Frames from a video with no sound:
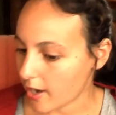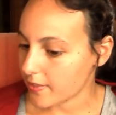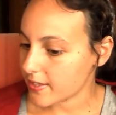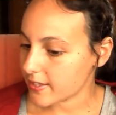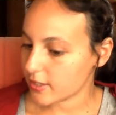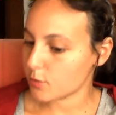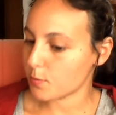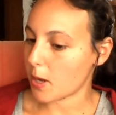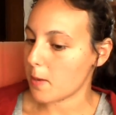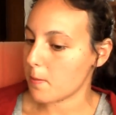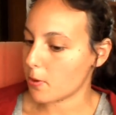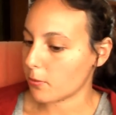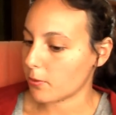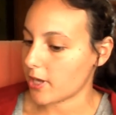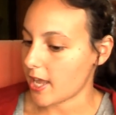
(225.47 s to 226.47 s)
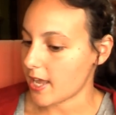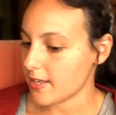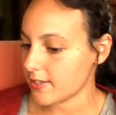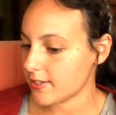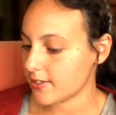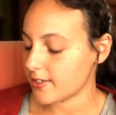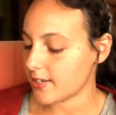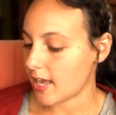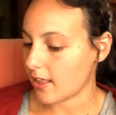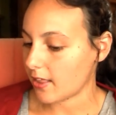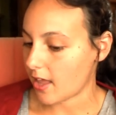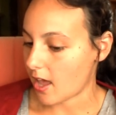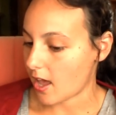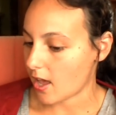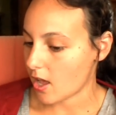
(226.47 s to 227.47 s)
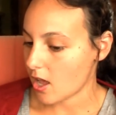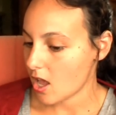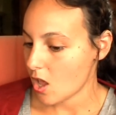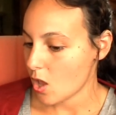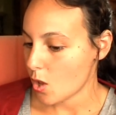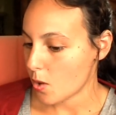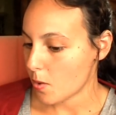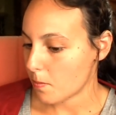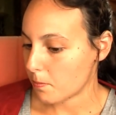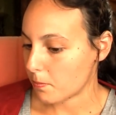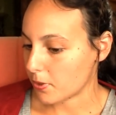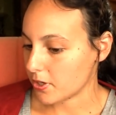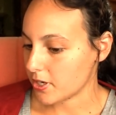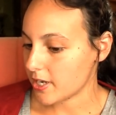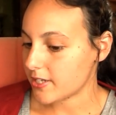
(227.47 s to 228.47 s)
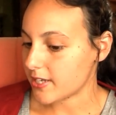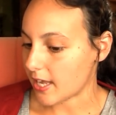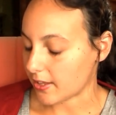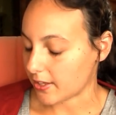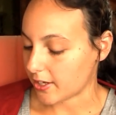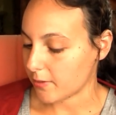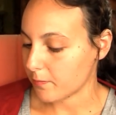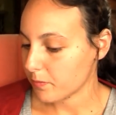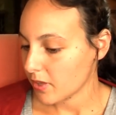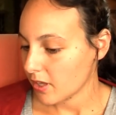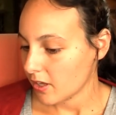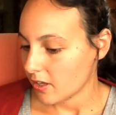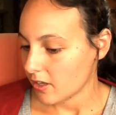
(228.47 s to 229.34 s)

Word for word: All right, this is by Maria Stella Bernadelli.